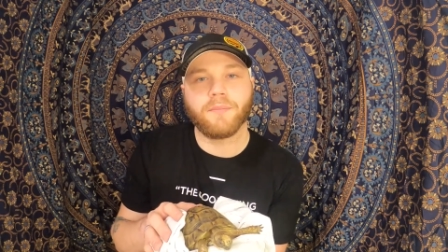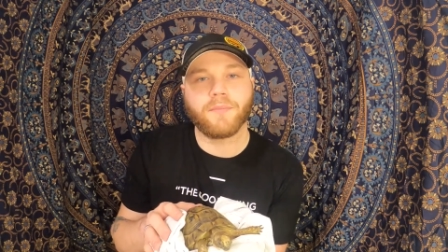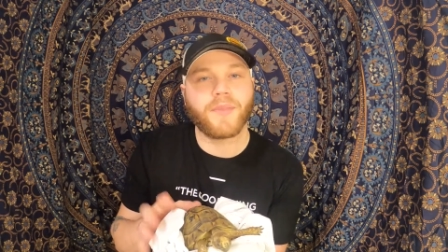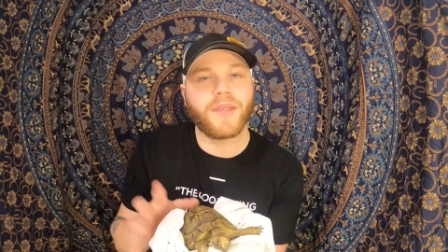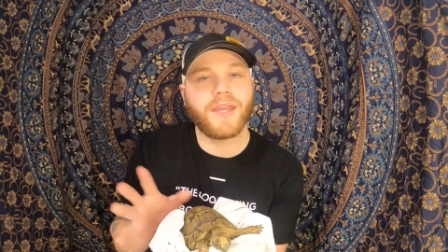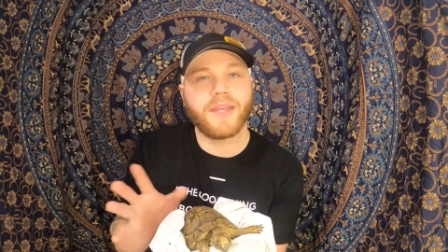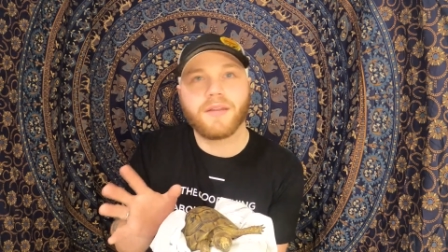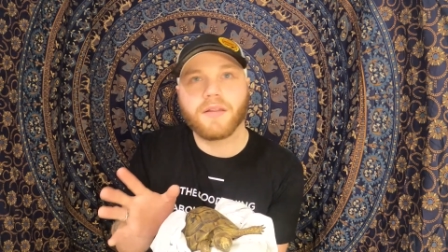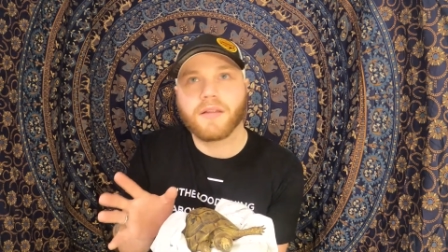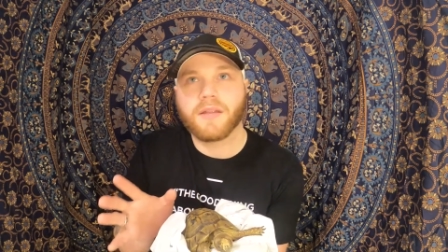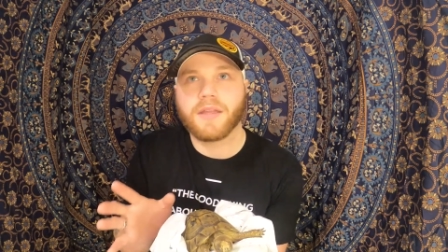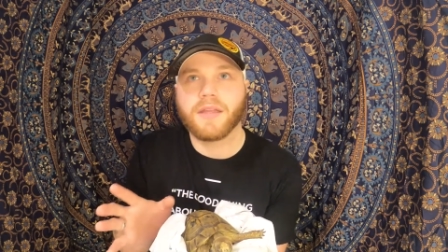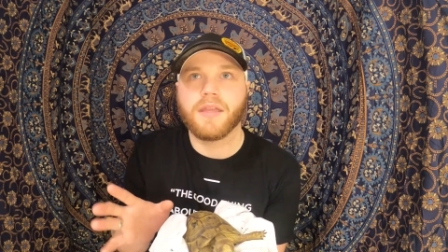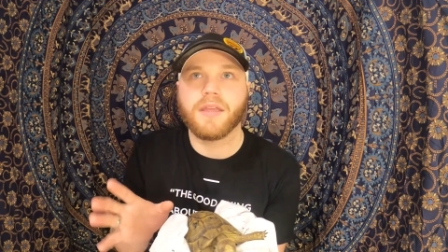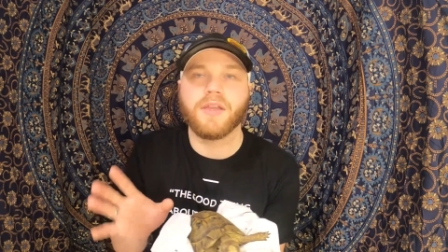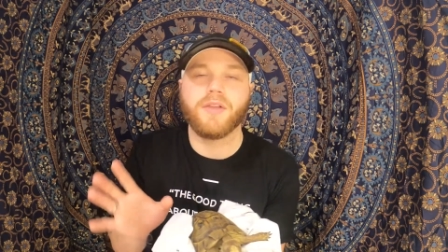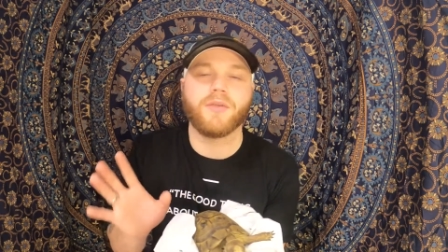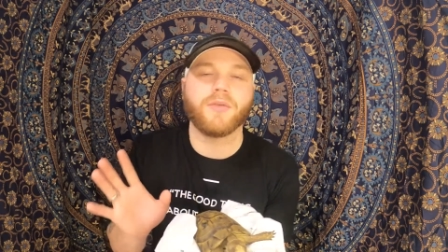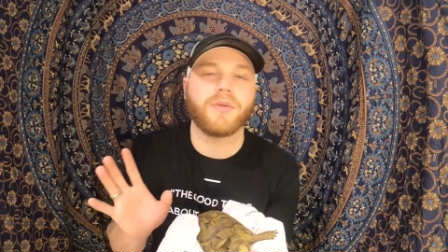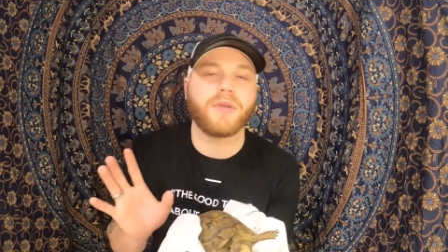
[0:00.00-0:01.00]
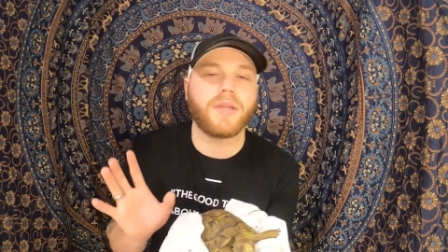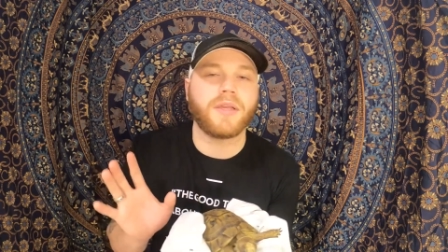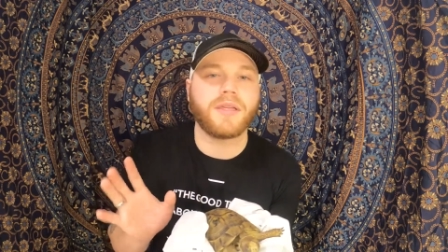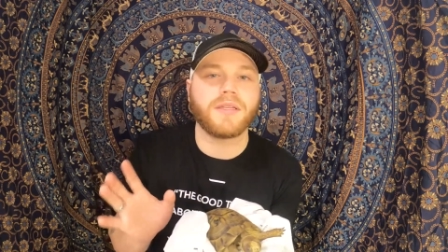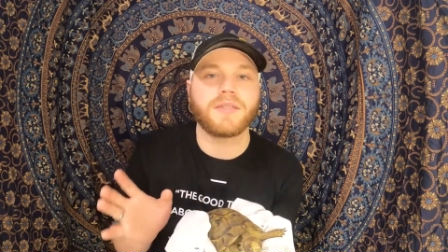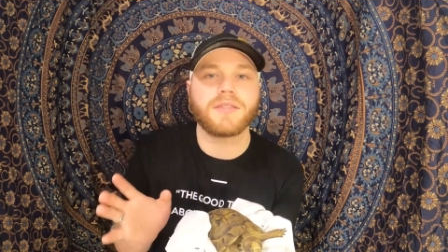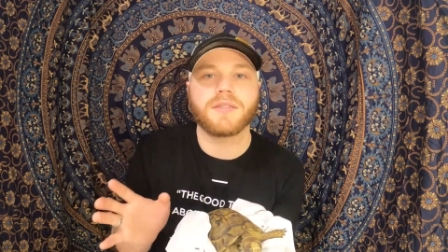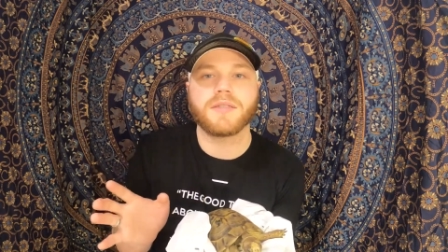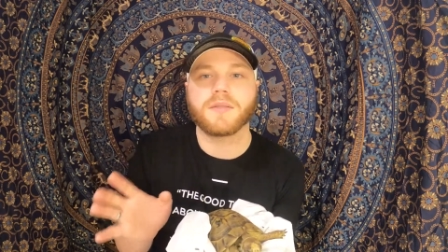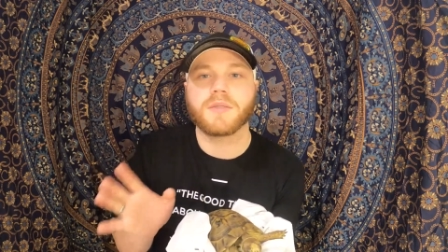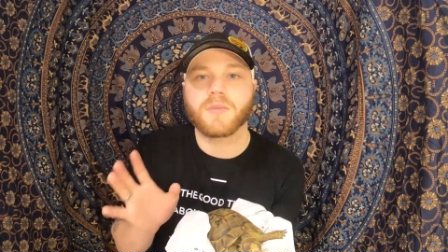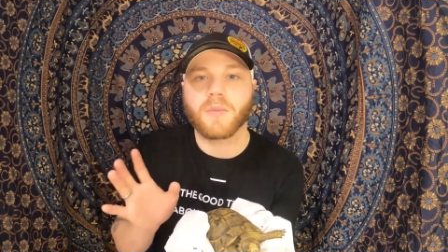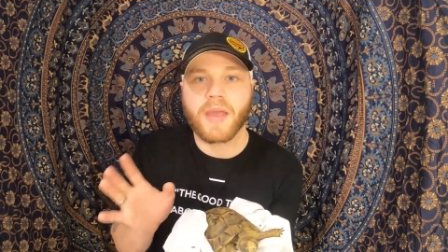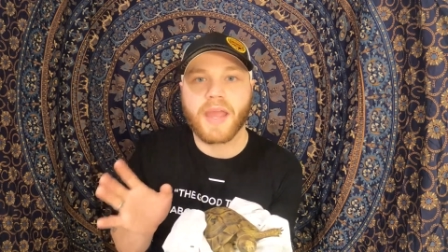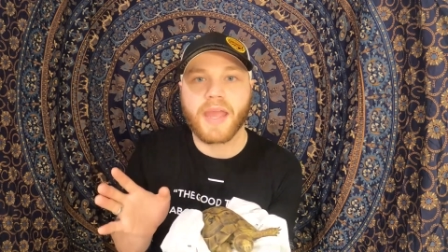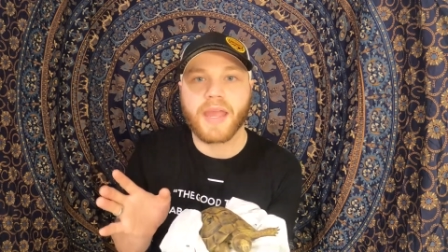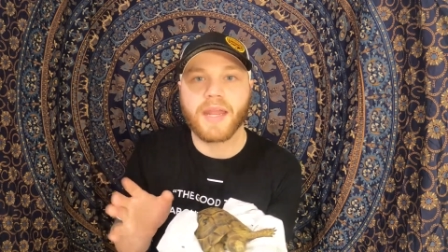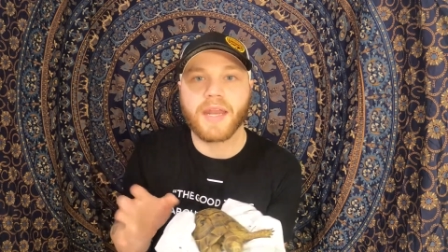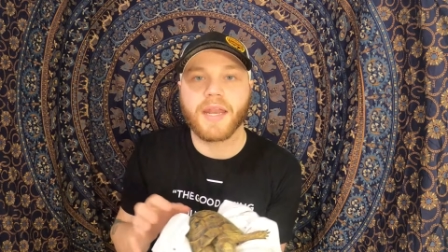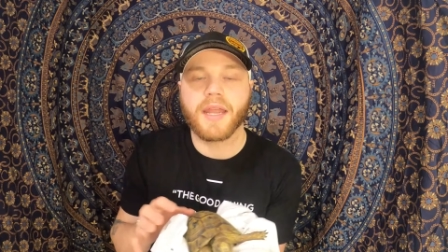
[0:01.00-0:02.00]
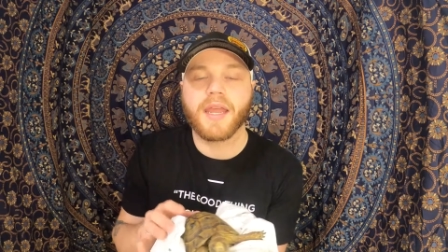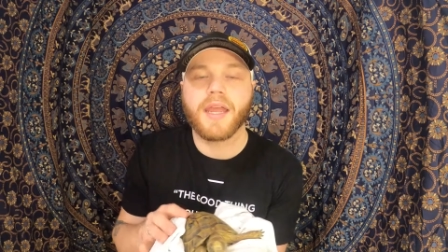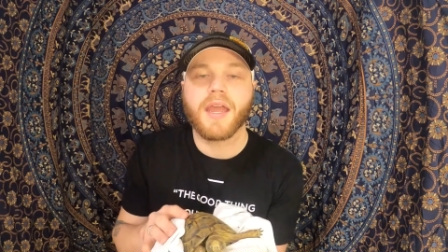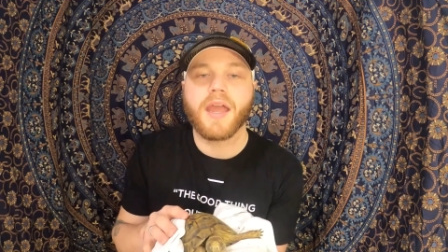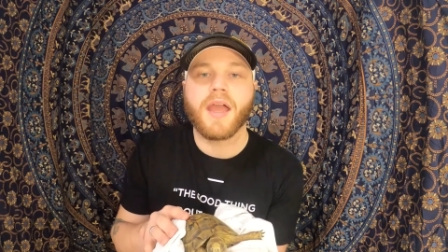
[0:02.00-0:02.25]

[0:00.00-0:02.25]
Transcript: Italy, Greece, Spain,